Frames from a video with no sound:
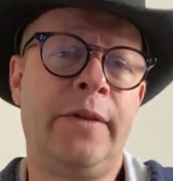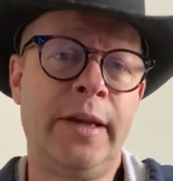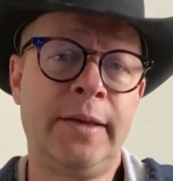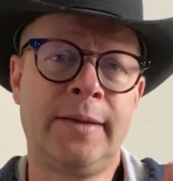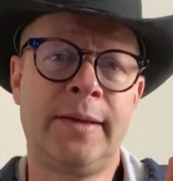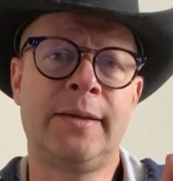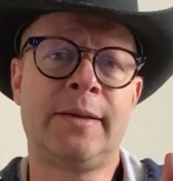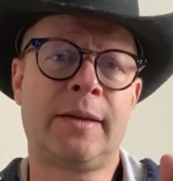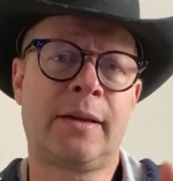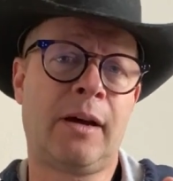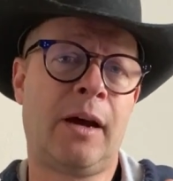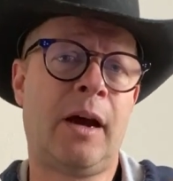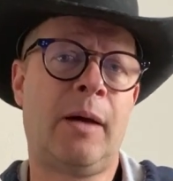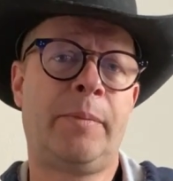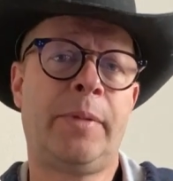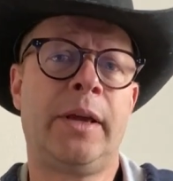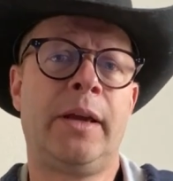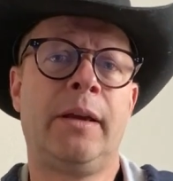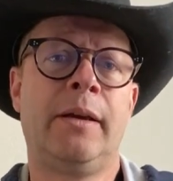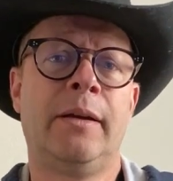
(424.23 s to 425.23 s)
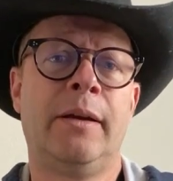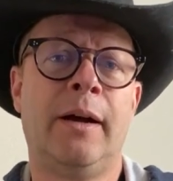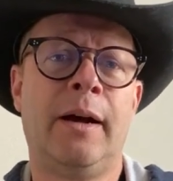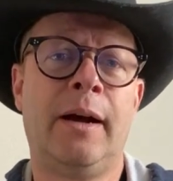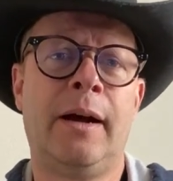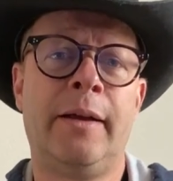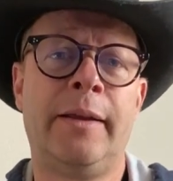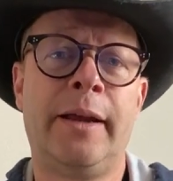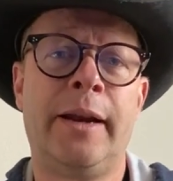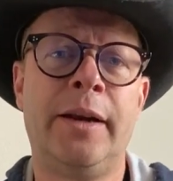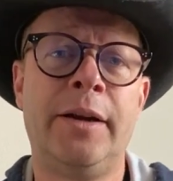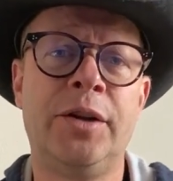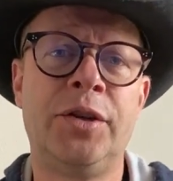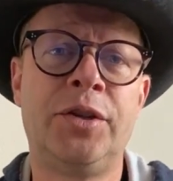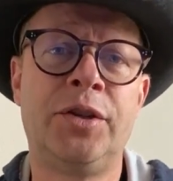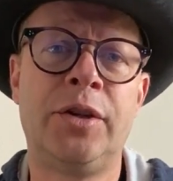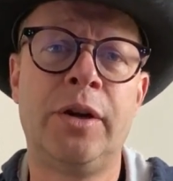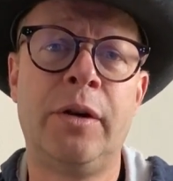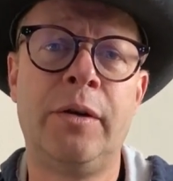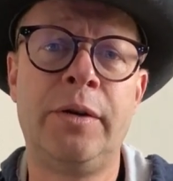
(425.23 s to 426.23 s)
This is a copy that I just
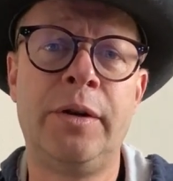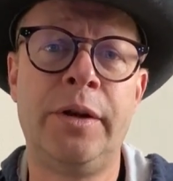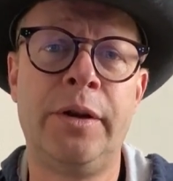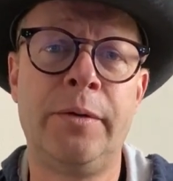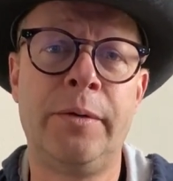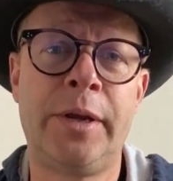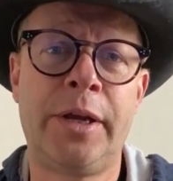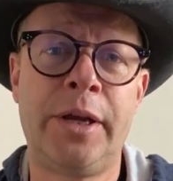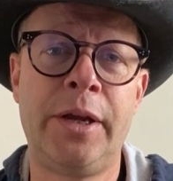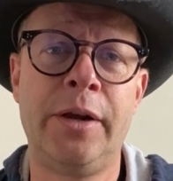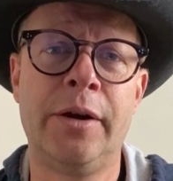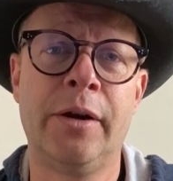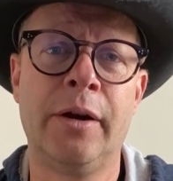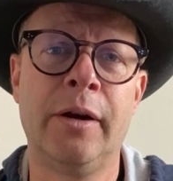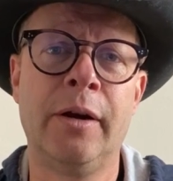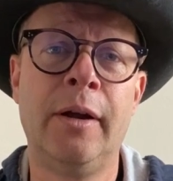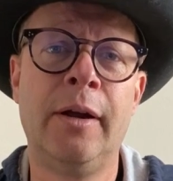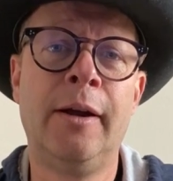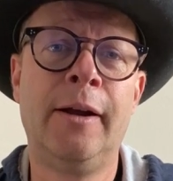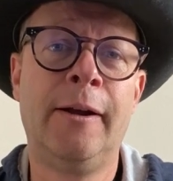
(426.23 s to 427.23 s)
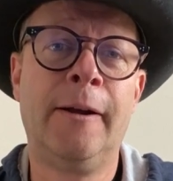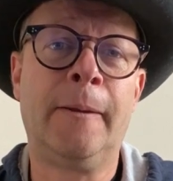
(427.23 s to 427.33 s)
showed you here